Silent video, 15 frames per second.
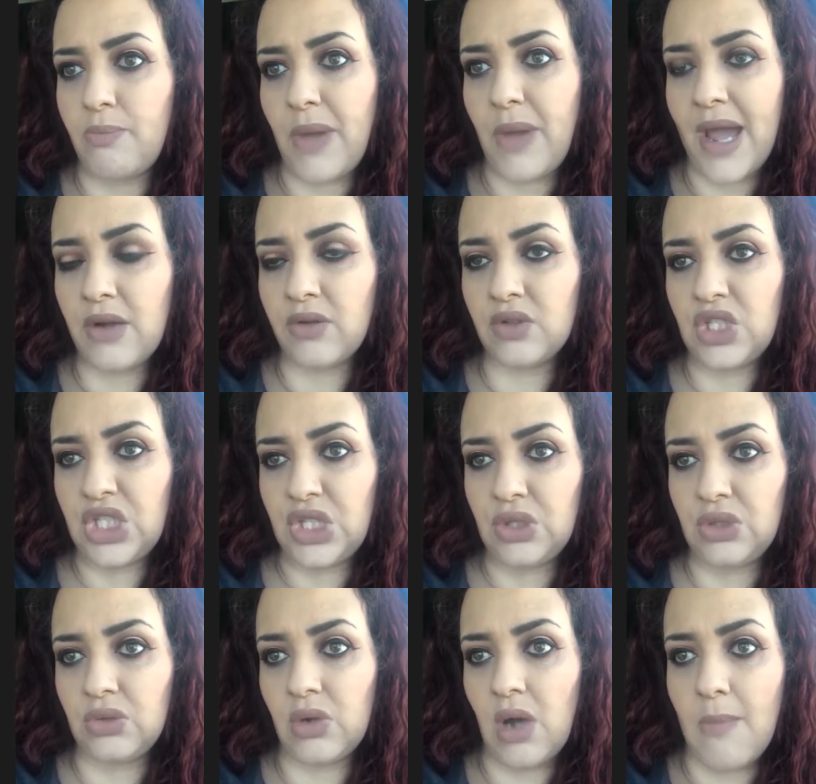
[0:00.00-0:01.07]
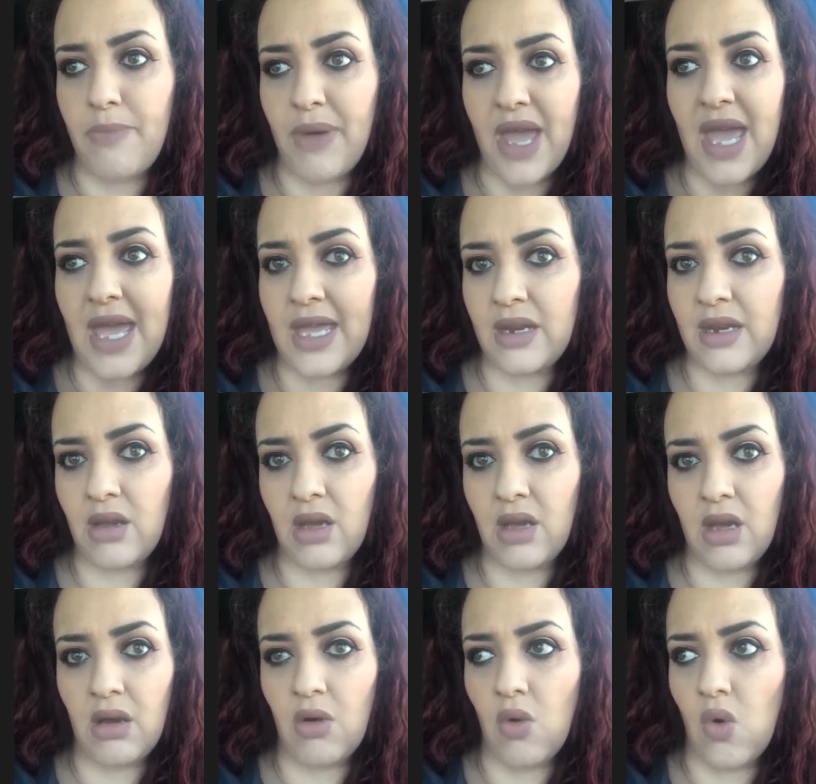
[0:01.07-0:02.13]
bound to a bed
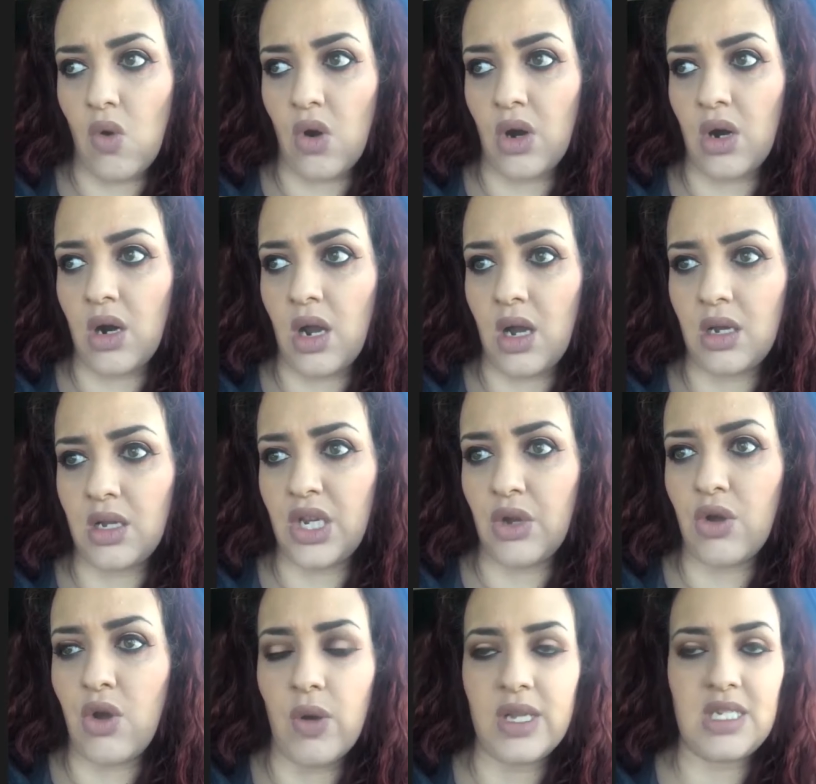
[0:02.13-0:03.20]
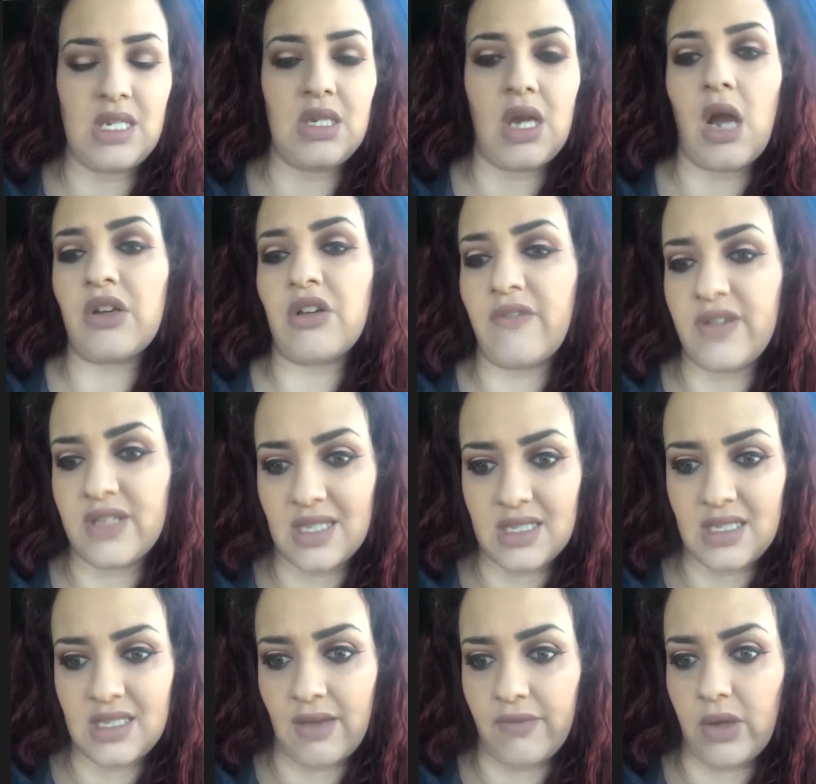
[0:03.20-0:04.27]
or, going to doctor
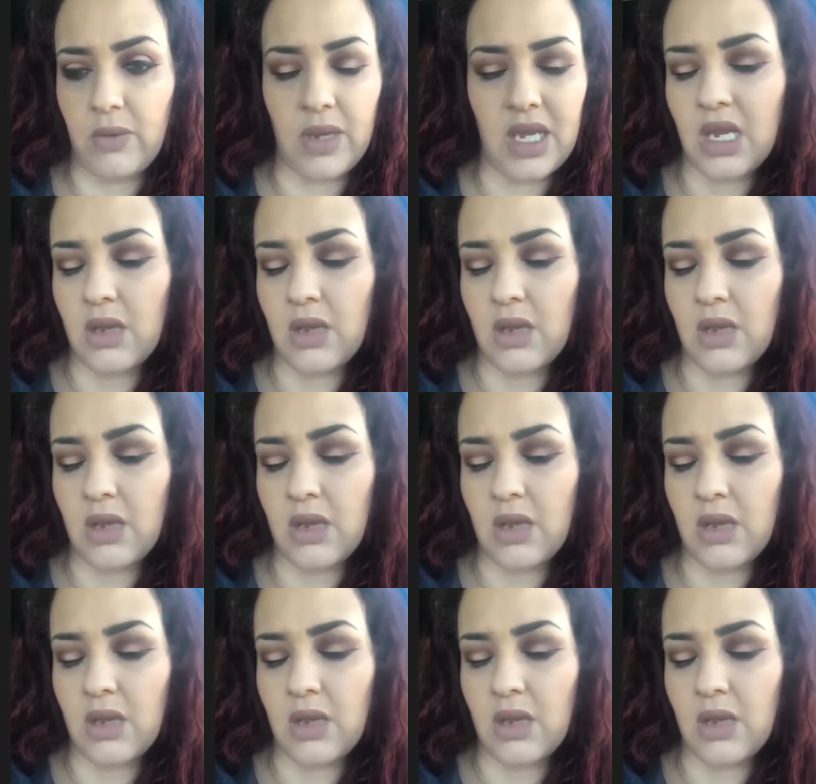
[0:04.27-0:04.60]
visits every week.